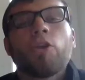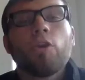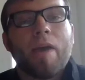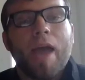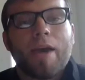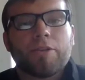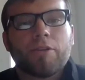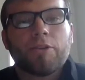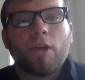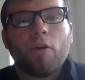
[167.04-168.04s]
You may ask
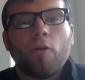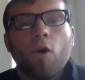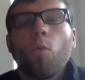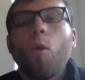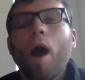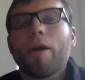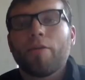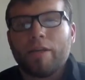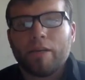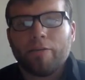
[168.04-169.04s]
yourself, why are
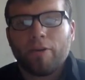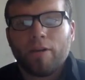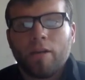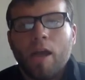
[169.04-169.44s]
they different?